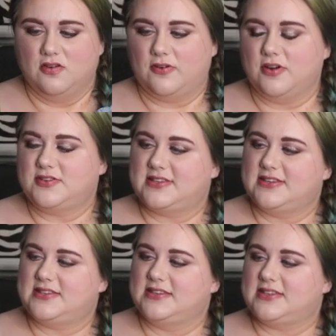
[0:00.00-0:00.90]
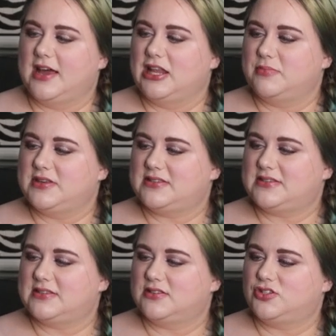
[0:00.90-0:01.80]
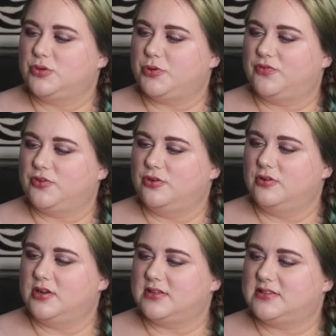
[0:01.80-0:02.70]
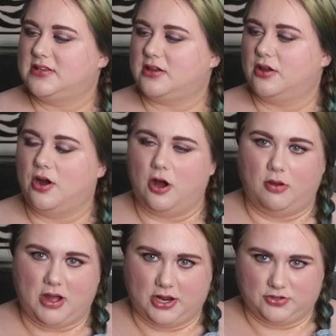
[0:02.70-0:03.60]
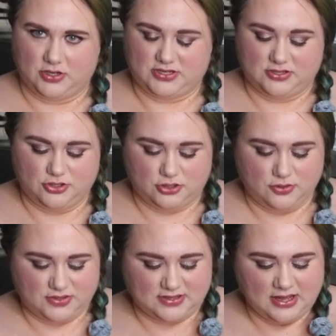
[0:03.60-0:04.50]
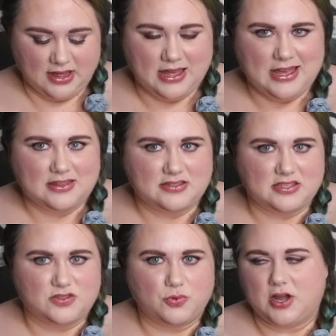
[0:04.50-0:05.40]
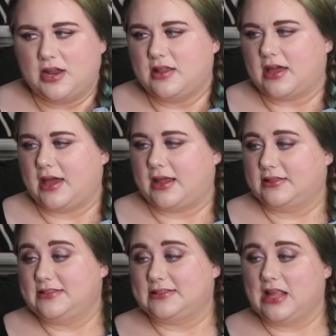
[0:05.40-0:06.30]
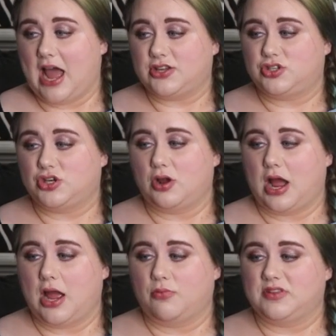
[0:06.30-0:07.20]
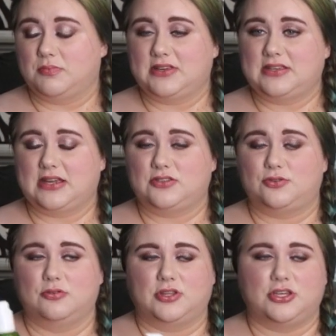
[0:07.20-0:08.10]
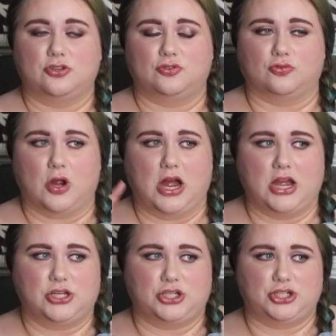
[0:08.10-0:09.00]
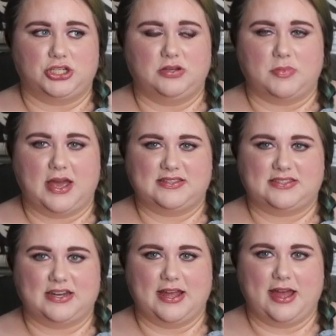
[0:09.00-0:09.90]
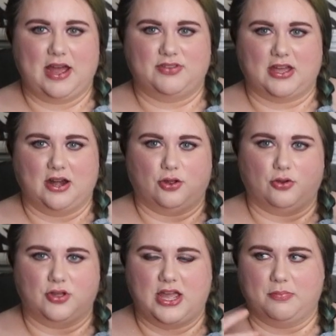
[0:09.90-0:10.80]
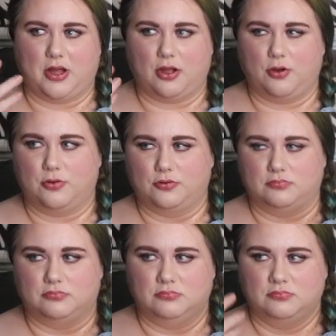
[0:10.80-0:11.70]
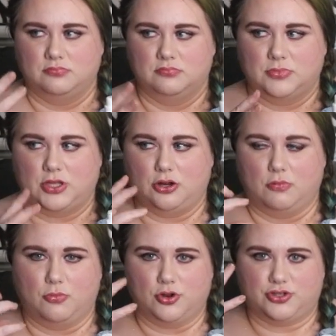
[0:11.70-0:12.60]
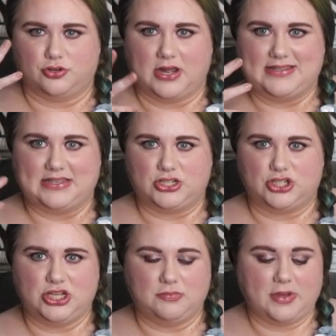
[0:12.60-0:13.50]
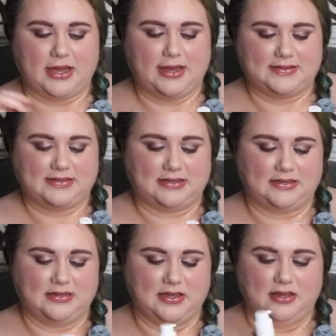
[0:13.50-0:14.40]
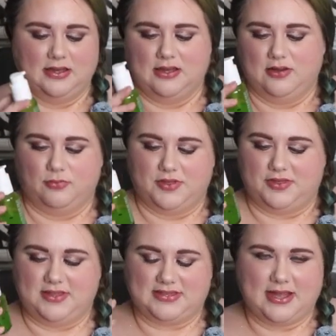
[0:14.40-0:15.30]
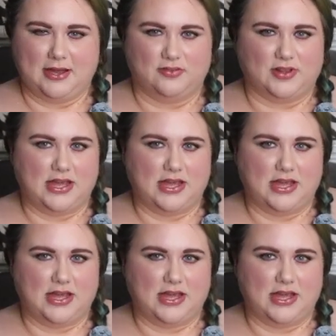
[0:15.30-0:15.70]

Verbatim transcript: First is this Elemis Superfood Cica Calm Hydration Juice. This is one that, at least last year, I was mixing into the dry sheet mask that I have to kind of create my own, you know, moisturizing sheet mask with these kind of